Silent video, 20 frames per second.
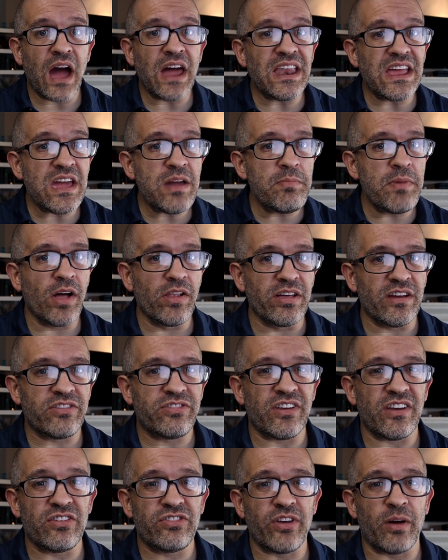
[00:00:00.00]
An email
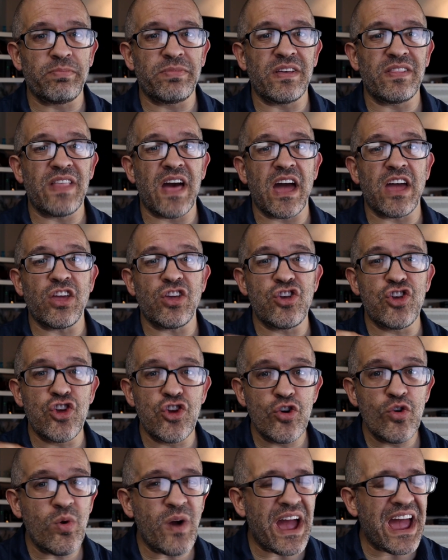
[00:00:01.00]
list is something that
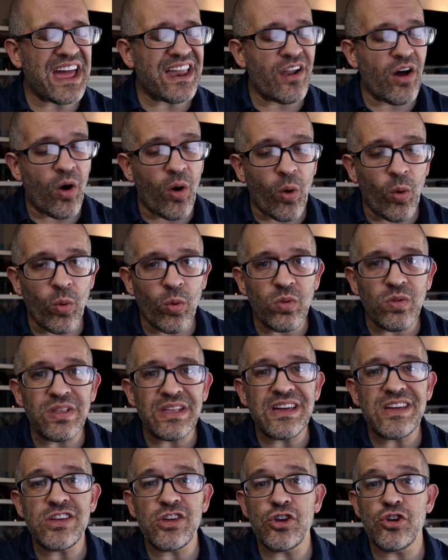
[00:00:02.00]
you and
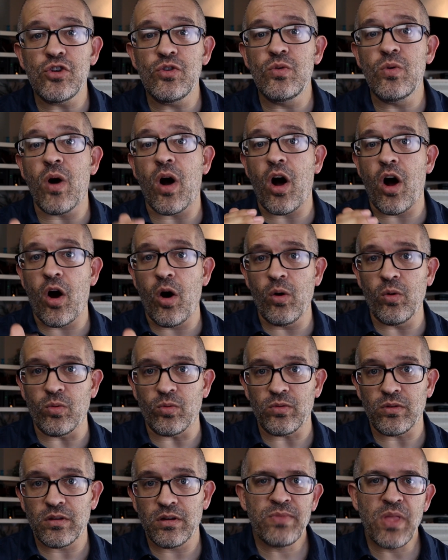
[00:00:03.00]
only you
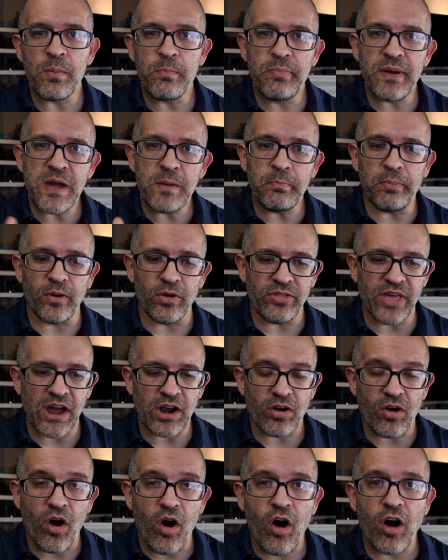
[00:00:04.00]
own. The people that
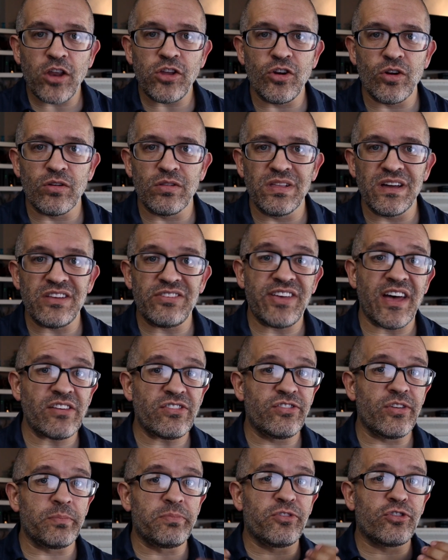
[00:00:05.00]
are on your list have
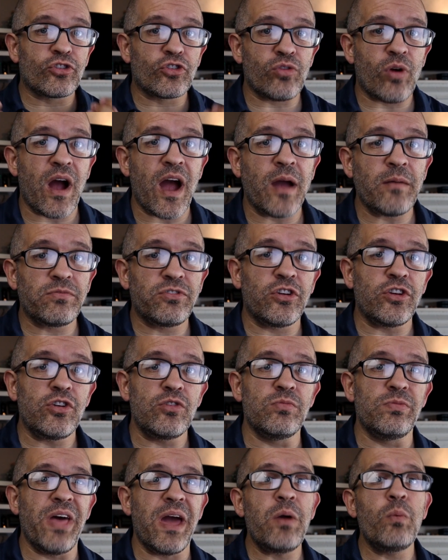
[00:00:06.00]
subscribed to
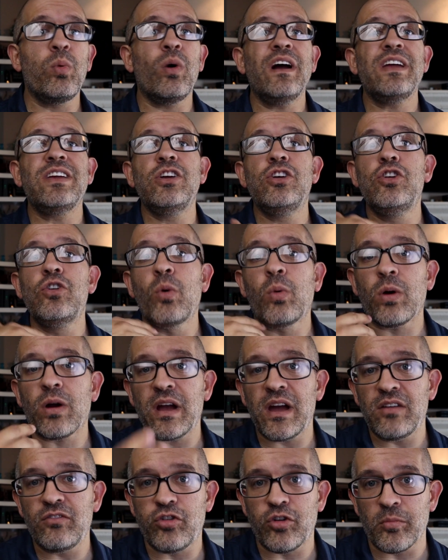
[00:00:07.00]
you. They want your
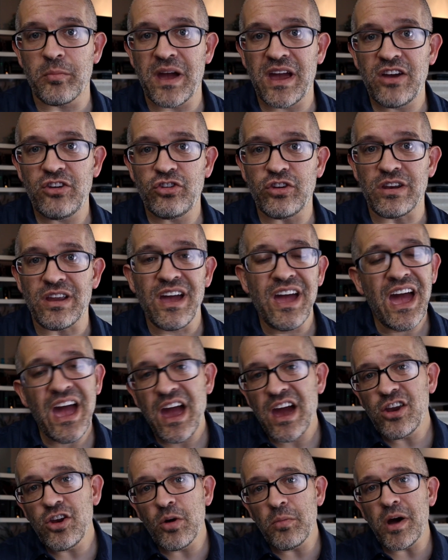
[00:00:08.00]
information.
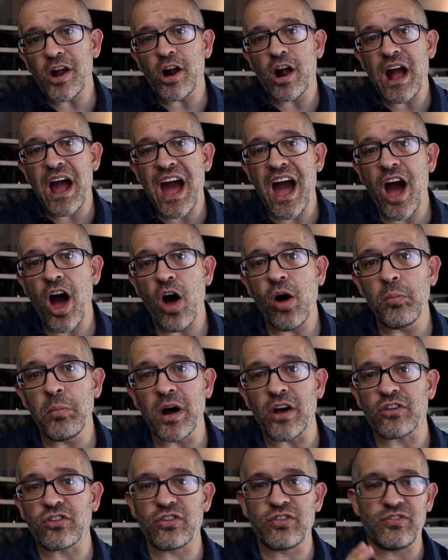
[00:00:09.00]
And no matter how
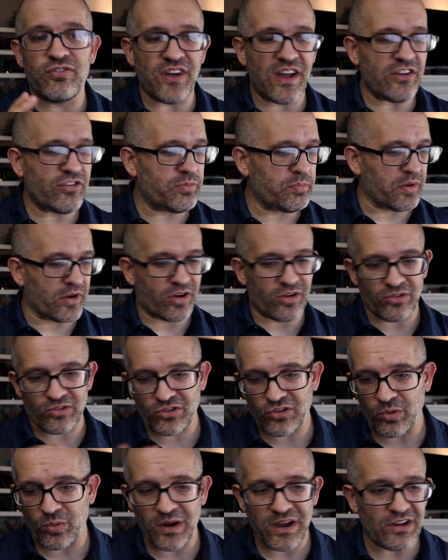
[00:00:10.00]
much Facebook or
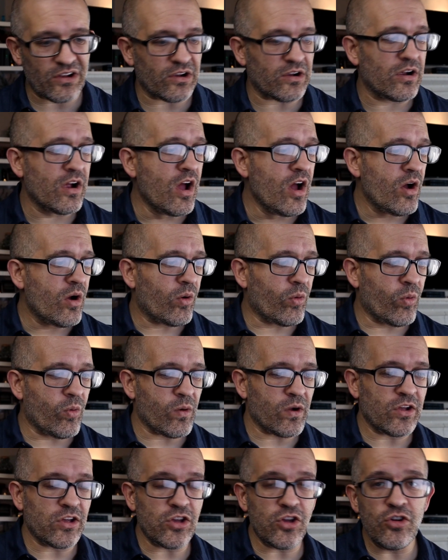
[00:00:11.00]
Twitter
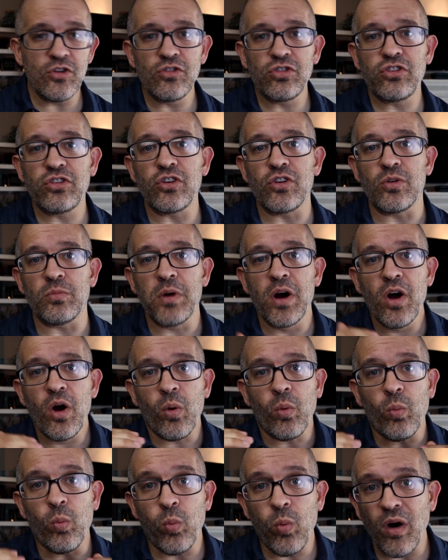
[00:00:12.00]
or YouTube
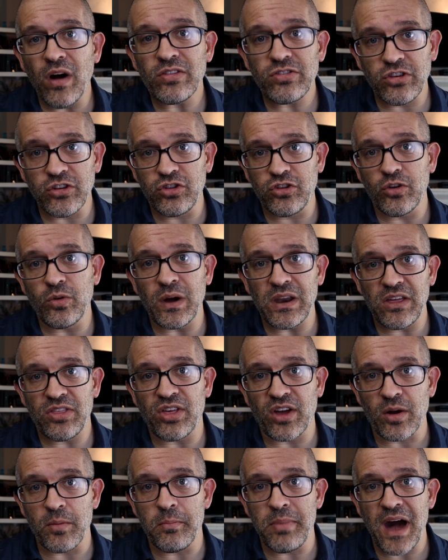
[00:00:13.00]
want to do
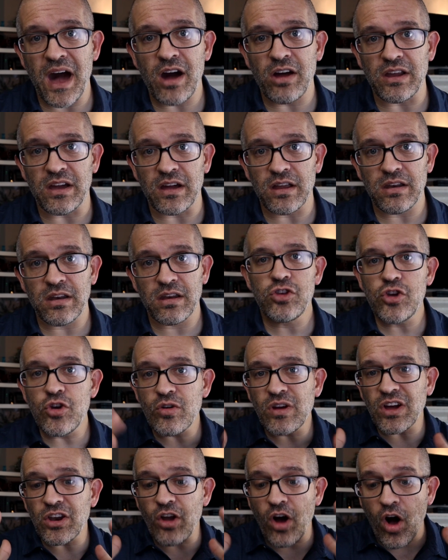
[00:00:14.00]
anything about it, you
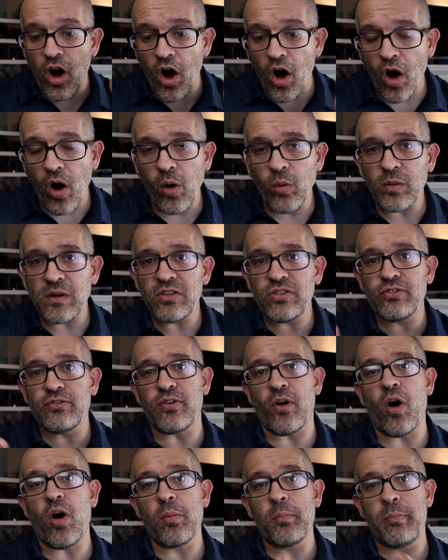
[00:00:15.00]
can always
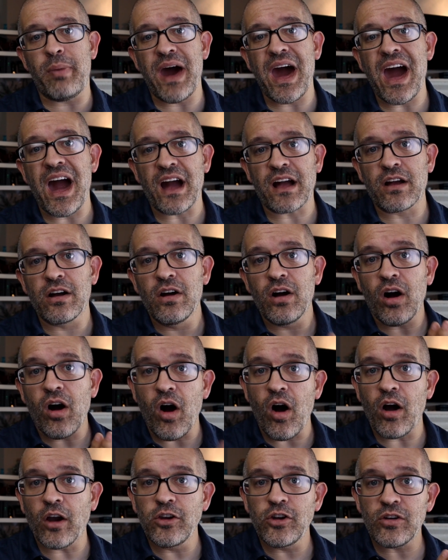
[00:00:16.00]
fall back
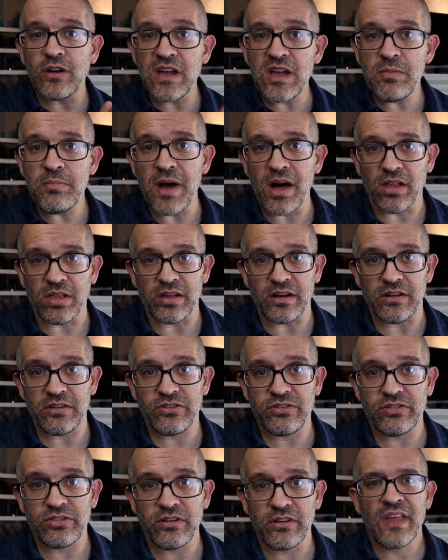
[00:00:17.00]
on your email
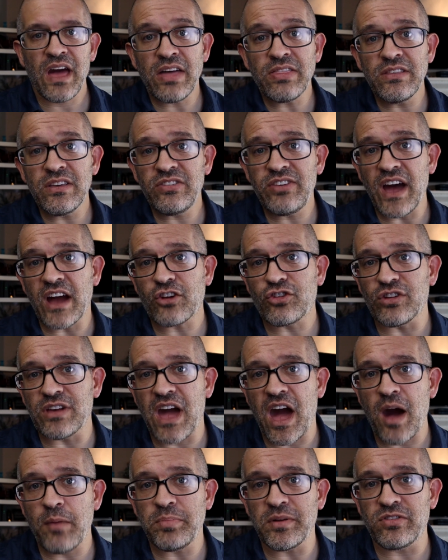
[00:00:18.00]
list. And this actually
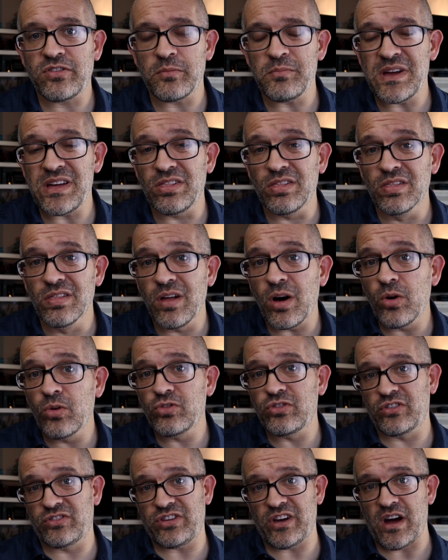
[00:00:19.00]
happened to me
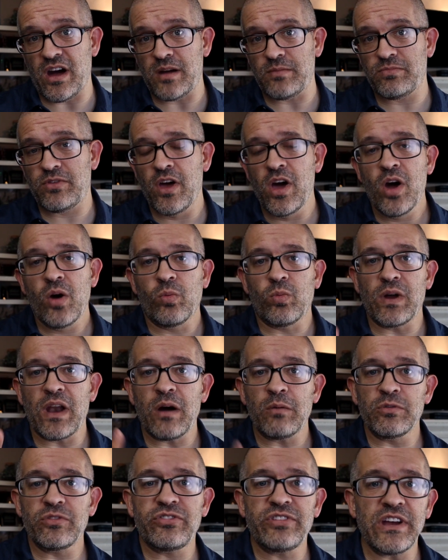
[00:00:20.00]
loads of times when I
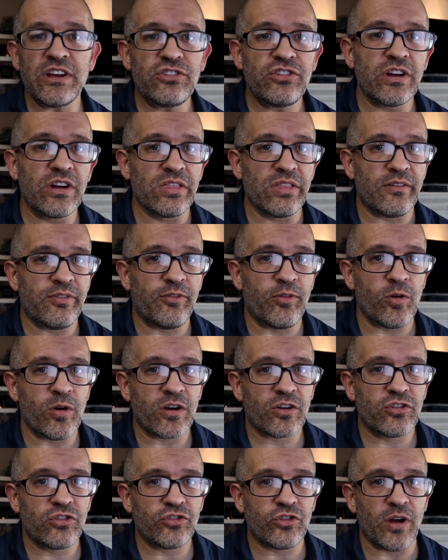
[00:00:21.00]
was teaching in the
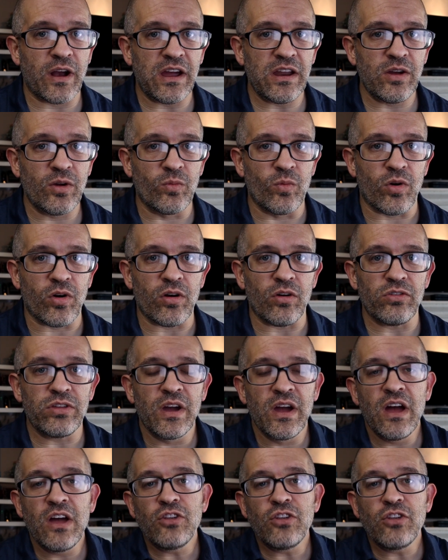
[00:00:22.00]
Forex trading world.